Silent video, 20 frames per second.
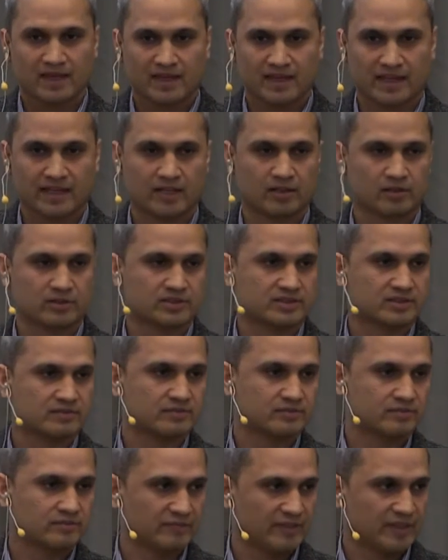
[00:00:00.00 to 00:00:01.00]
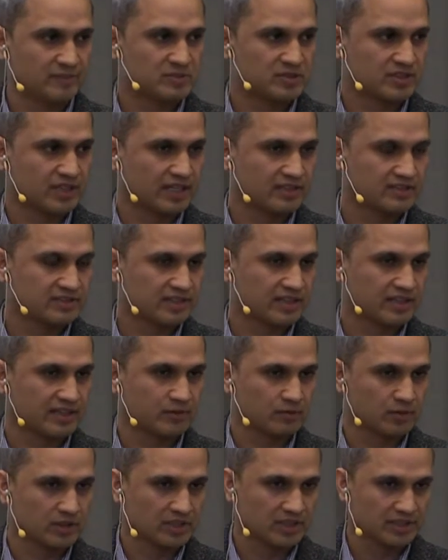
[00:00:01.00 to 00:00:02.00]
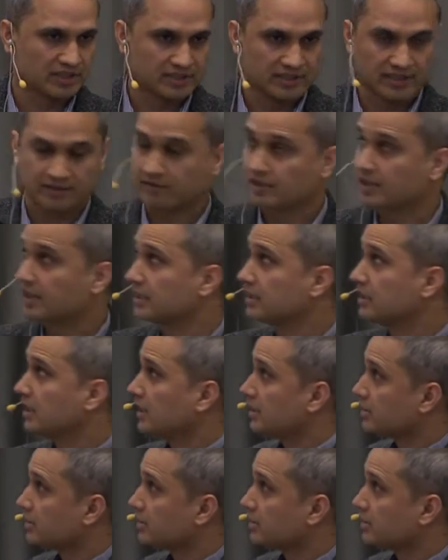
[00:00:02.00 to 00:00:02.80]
and our websites, Workat and everything.